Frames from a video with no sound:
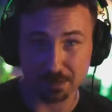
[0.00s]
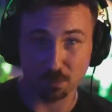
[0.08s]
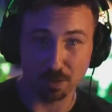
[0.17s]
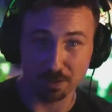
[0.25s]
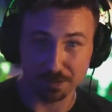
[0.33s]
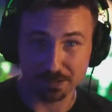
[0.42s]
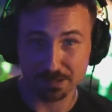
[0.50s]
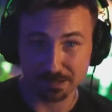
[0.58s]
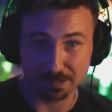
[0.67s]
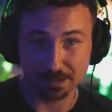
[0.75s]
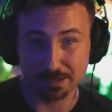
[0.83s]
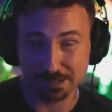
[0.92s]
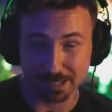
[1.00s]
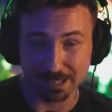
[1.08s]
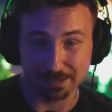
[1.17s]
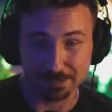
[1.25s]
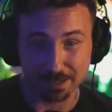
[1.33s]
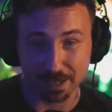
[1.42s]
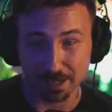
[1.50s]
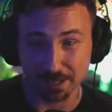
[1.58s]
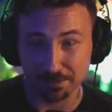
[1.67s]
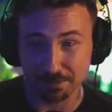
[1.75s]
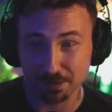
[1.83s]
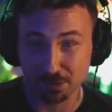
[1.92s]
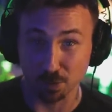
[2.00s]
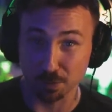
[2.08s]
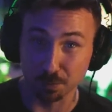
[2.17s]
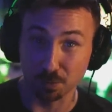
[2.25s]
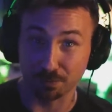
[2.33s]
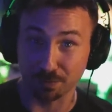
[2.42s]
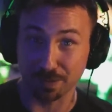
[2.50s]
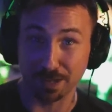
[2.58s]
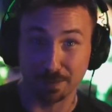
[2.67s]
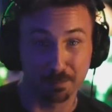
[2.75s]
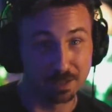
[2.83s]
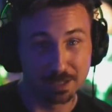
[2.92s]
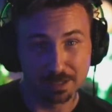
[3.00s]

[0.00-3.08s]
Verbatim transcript: Well, it stays uh, suitable for them.